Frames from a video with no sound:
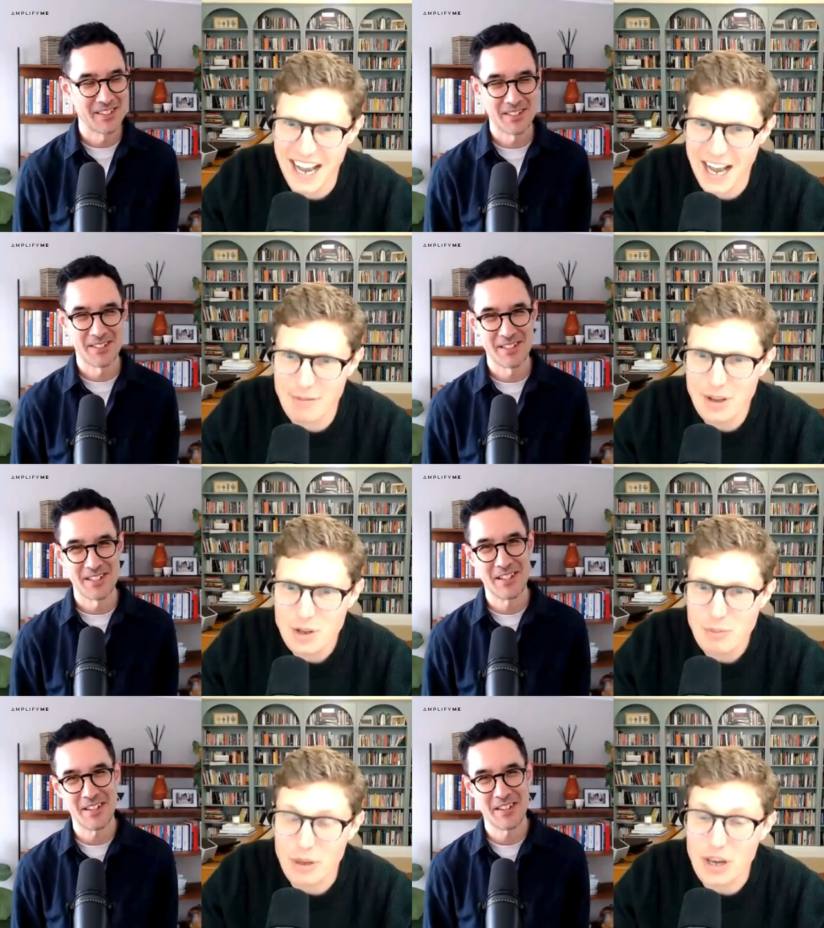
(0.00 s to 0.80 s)
Speaker 1: um,
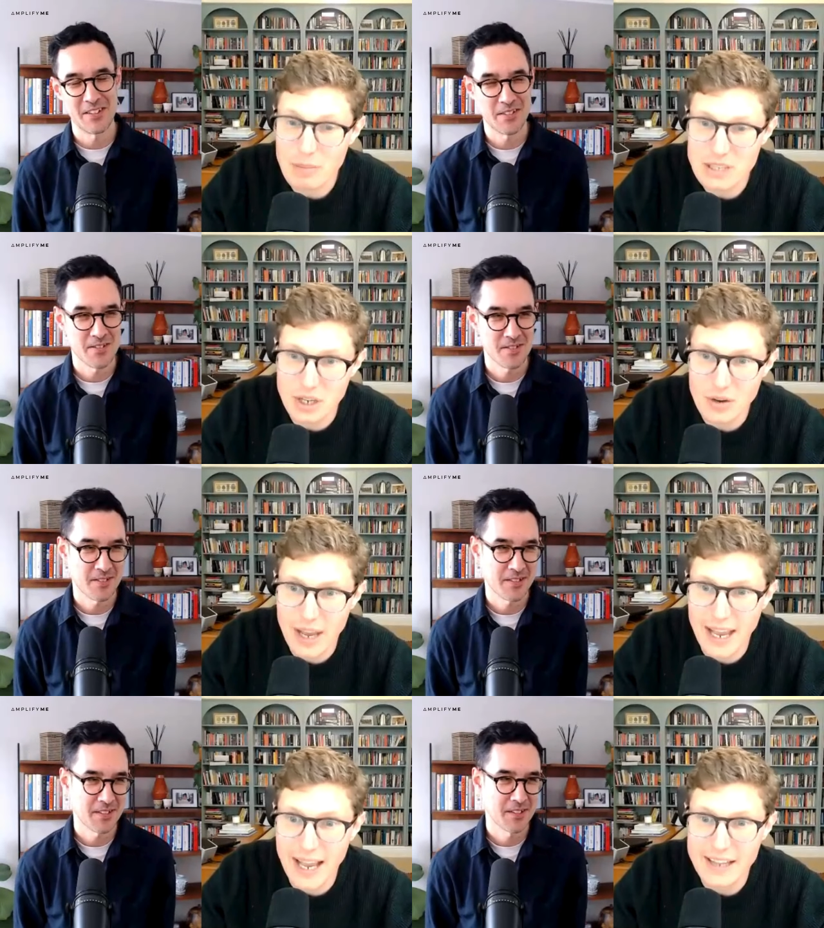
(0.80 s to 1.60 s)
but number
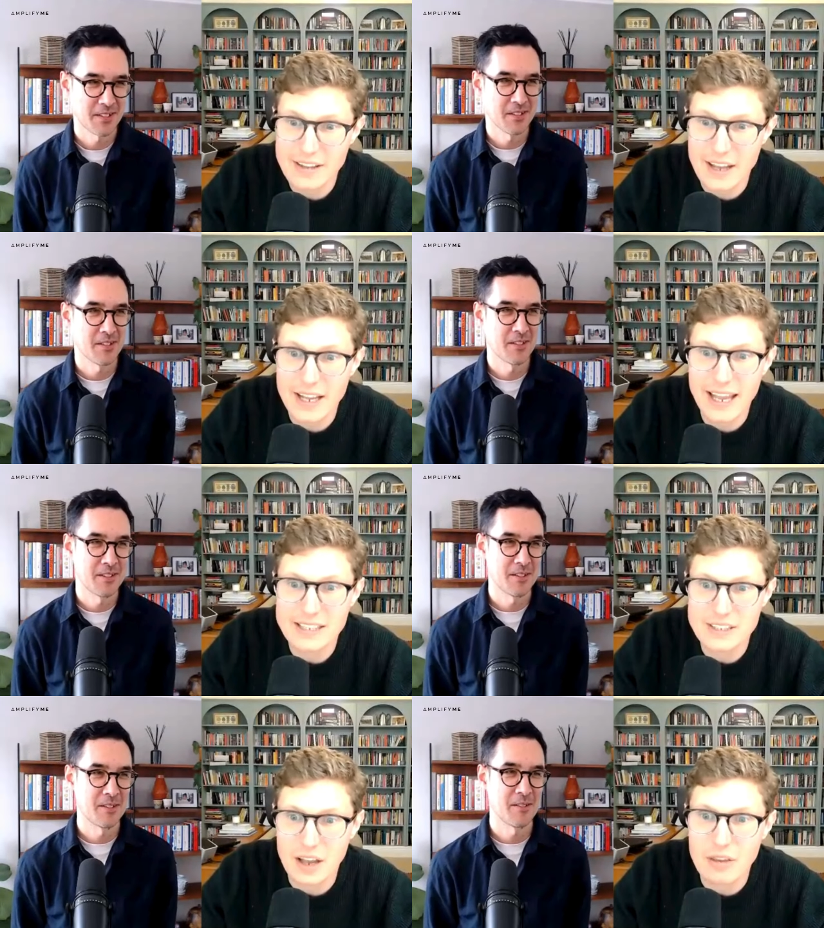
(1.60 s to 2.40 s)
two, it,
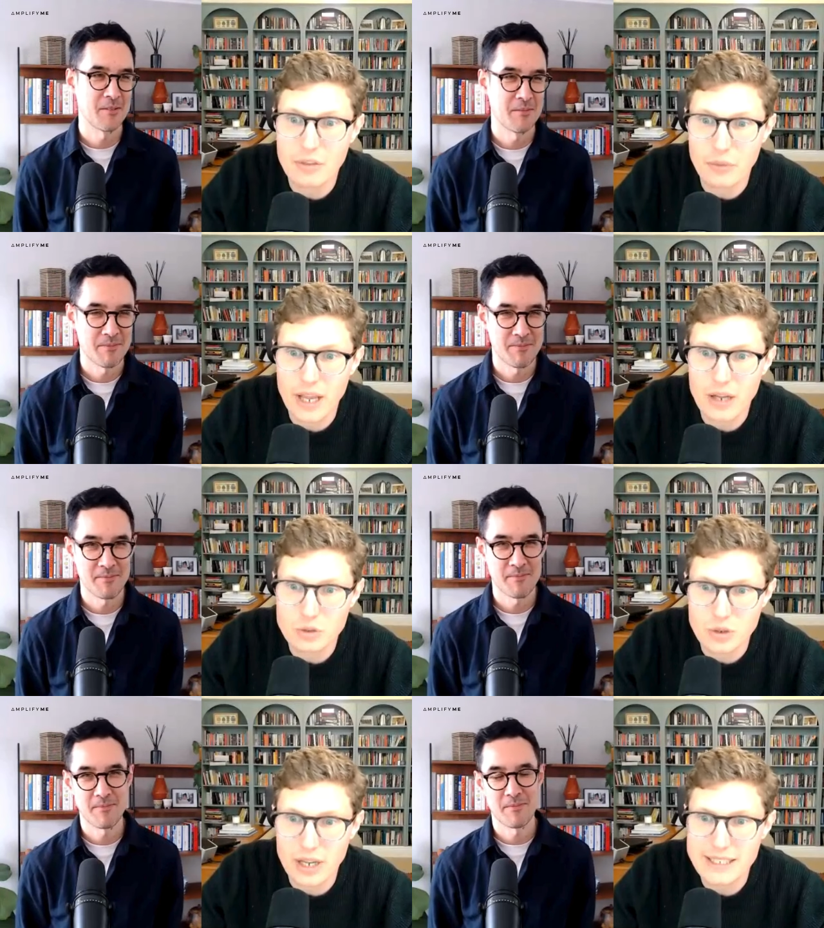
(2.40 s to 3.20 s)
it's done three
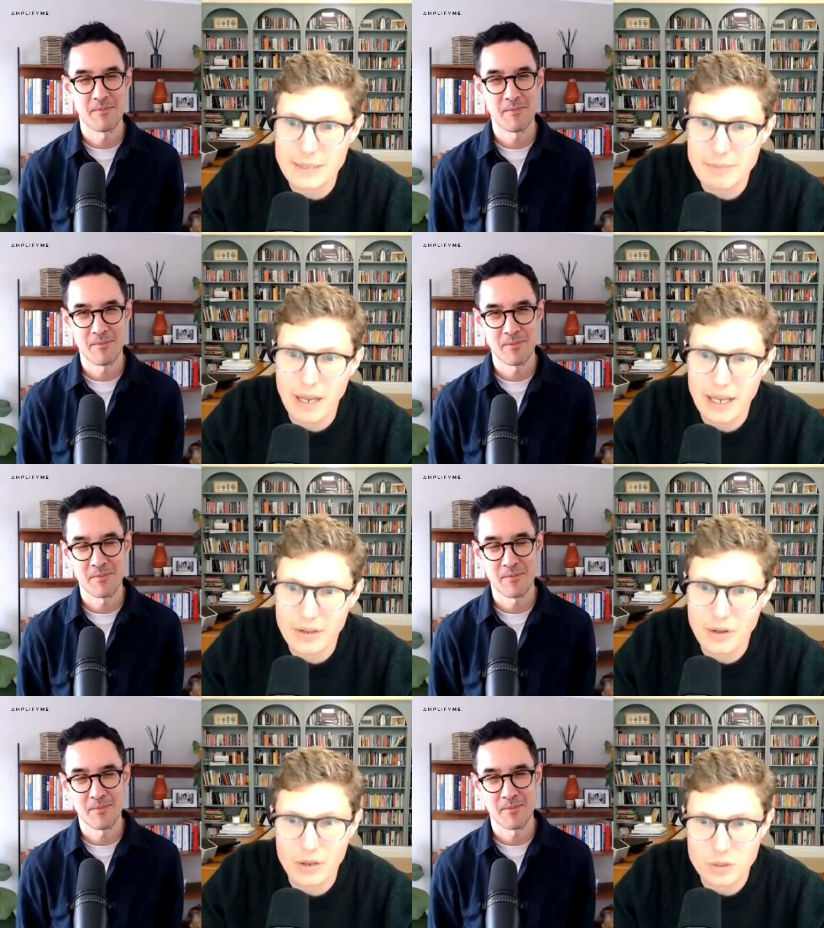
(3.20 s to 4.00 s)
hundred ninety
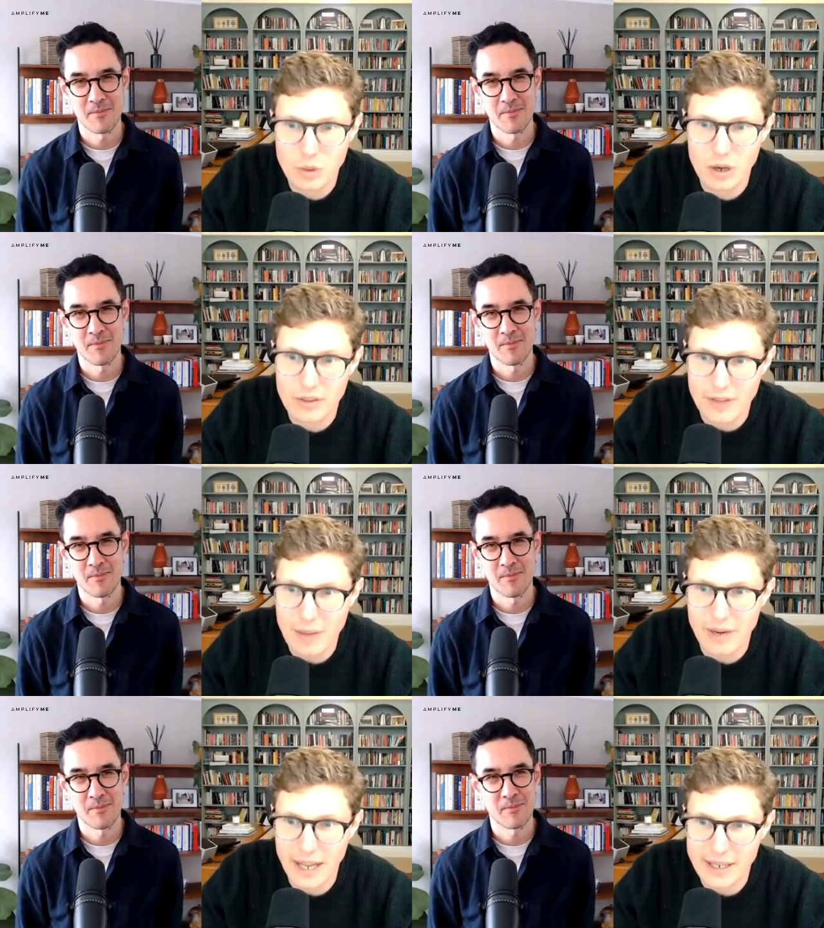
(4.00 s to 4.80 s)
billion dollars worth of
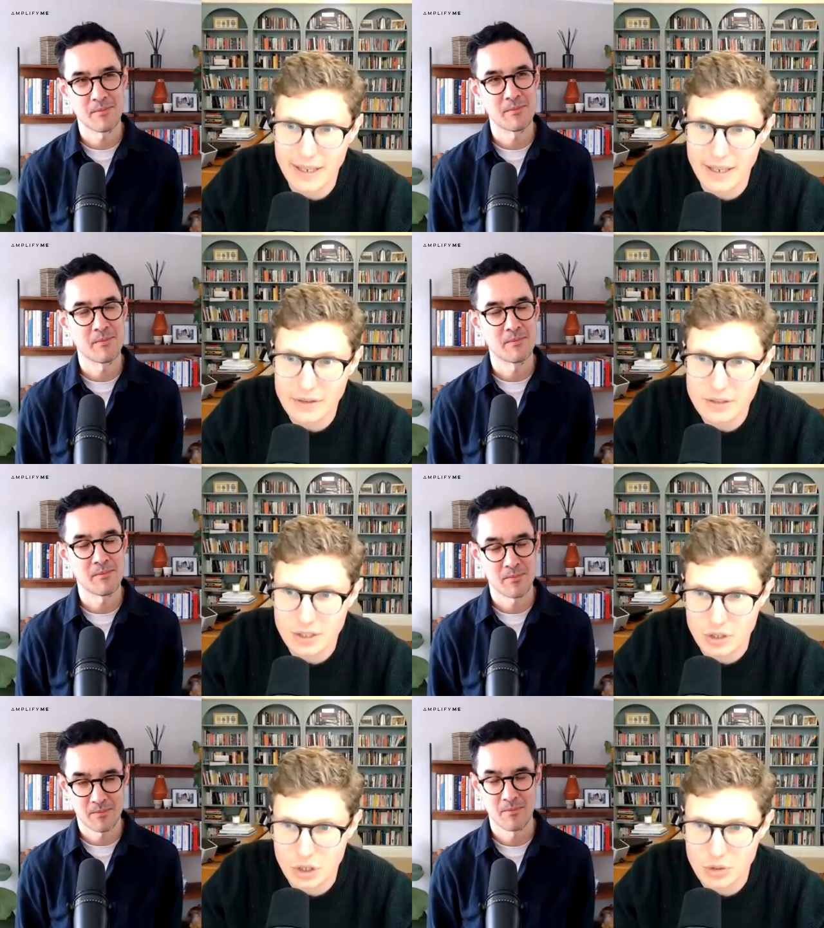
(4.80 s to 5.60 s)
M and A
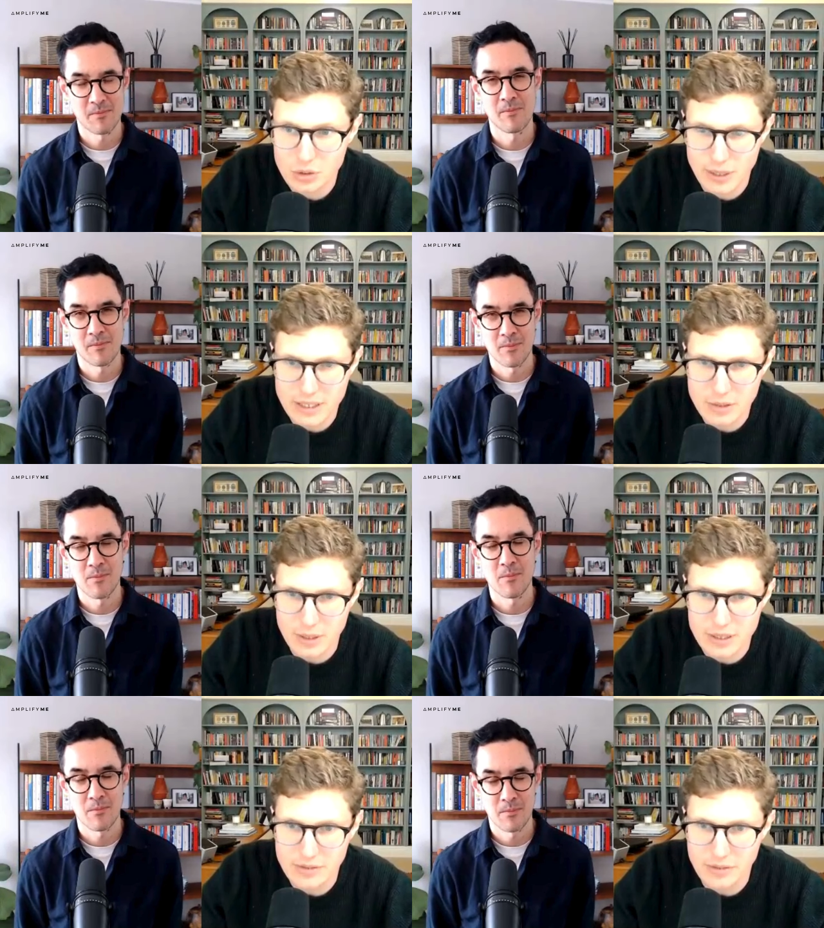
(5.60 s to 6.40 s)
deals to June twenty
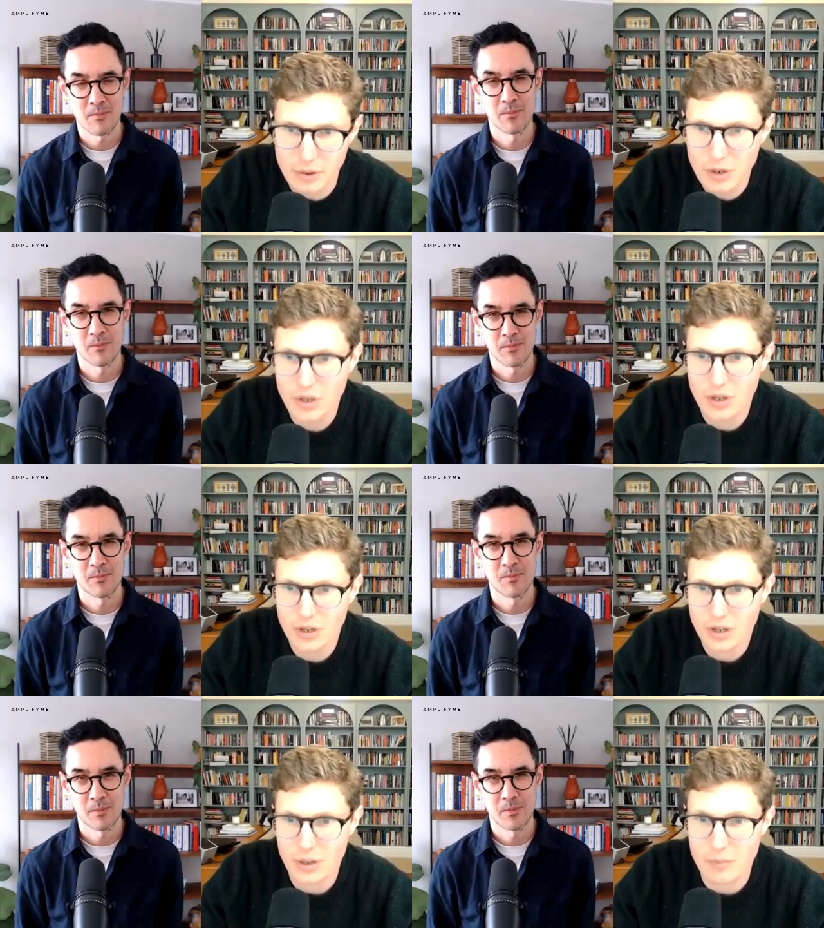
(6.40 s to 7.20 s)
twenty-four,
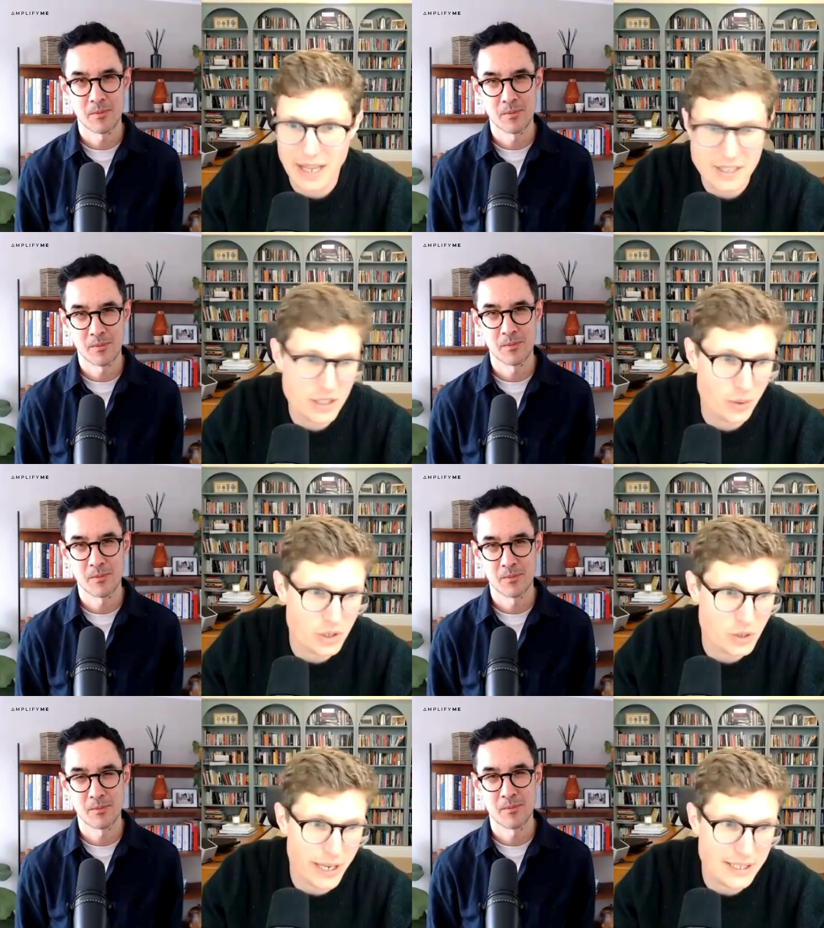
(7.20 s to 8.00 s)
compared to
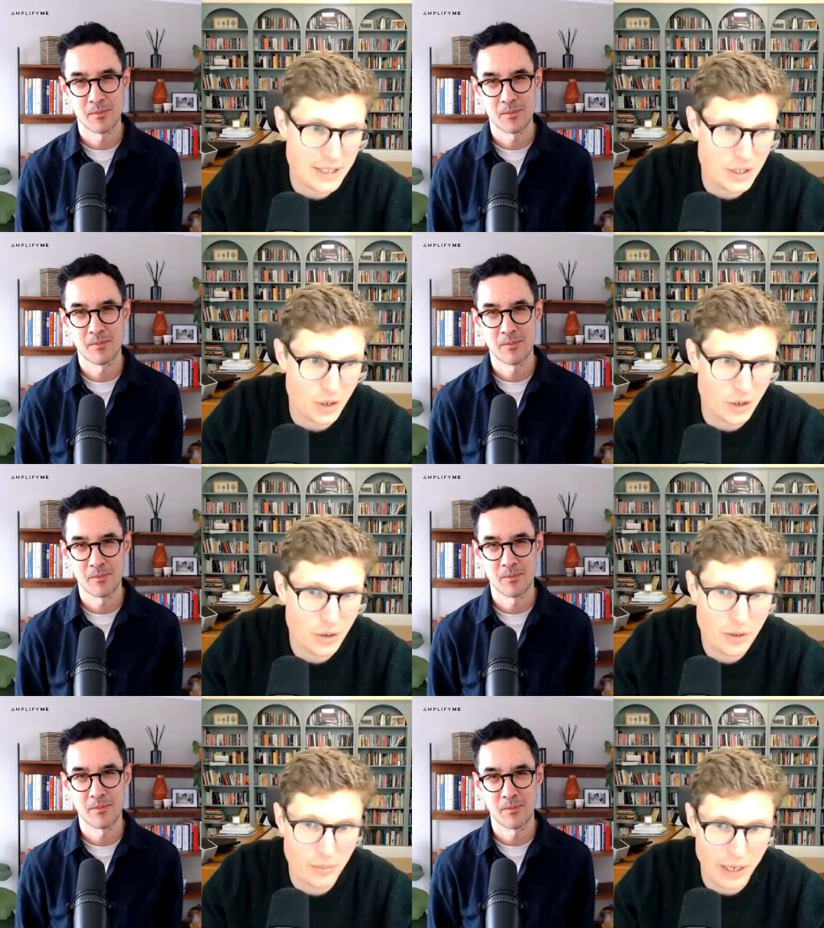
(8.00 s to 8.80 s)
two hundred
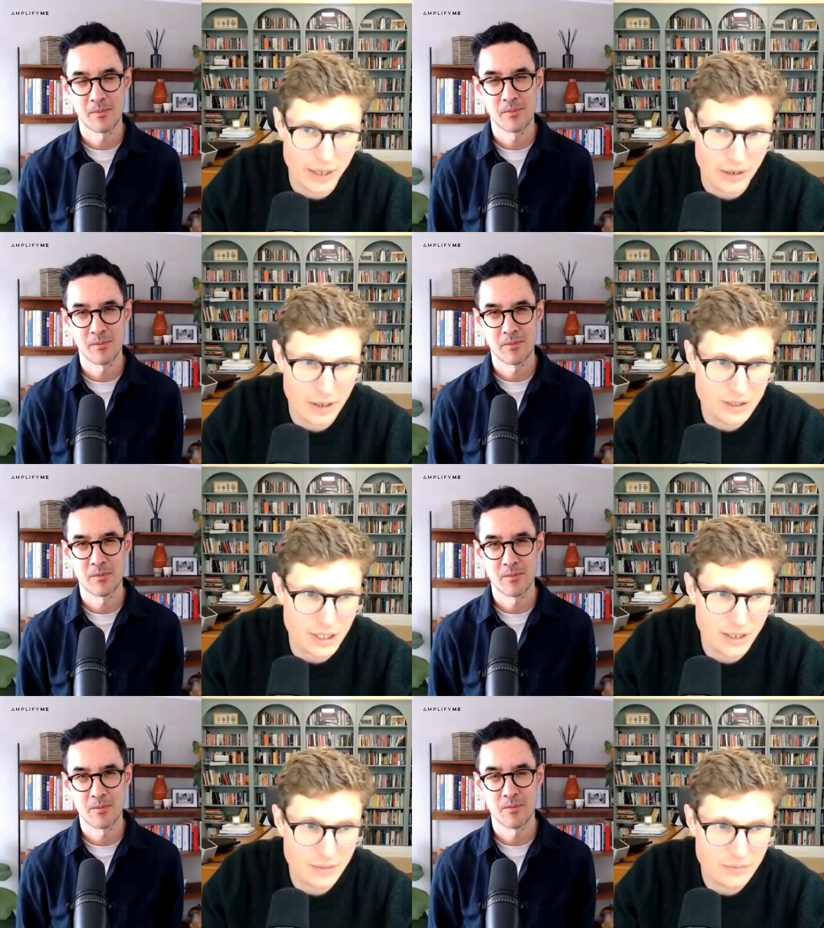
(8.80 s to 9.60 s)
eighty-two billion dollars
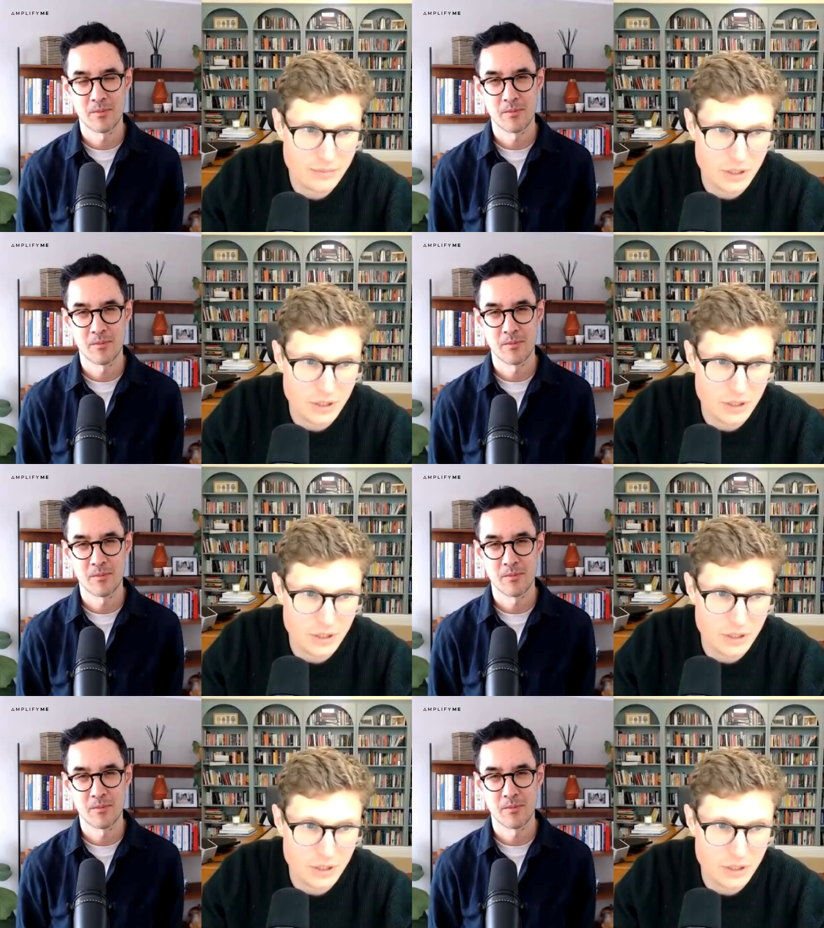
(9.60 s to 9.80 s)
last year.